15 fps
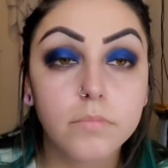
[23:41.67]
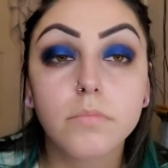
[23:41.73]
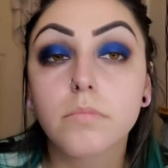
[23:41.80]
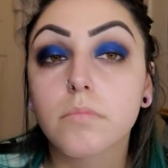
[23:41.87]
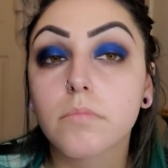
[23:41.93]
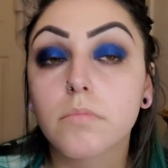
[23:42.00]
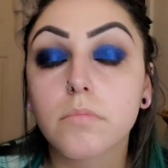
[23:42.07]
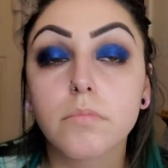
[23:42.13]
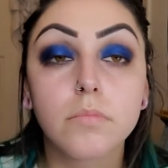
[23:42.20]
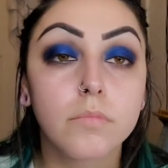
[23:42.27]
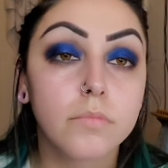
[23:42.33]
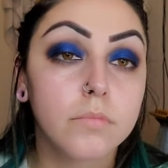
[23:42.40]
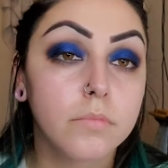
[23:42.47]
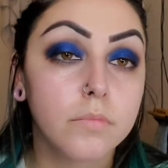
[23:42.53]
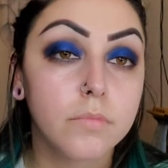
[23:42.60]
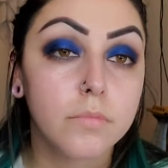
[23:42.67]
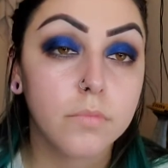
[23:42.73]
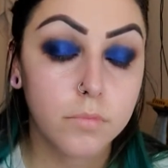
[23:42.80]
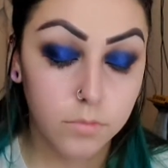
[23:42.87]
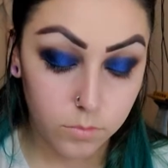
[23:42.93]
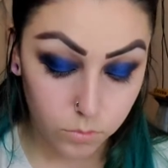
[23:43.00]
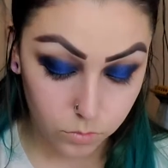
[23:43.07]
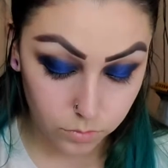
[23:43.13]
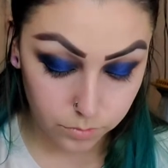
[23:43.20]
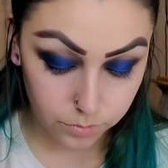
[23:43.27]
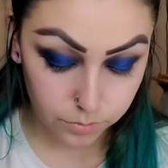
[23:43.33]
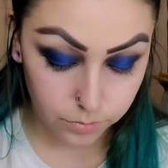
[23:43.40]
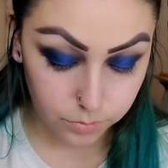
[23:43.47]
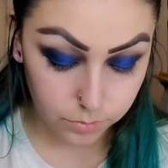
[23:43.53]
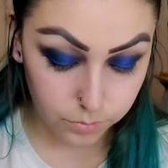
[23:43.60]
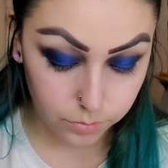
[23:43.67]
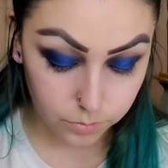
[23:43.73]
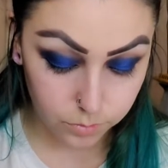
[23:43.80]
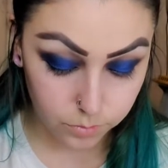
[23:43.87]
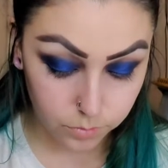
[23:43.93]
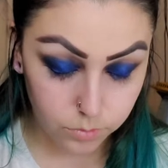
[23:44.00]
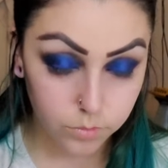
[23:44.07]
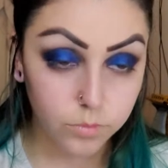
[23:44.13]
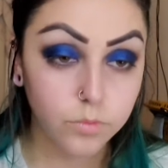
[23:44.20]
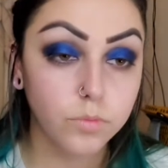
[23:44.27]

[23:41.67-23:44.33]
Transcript: (silence)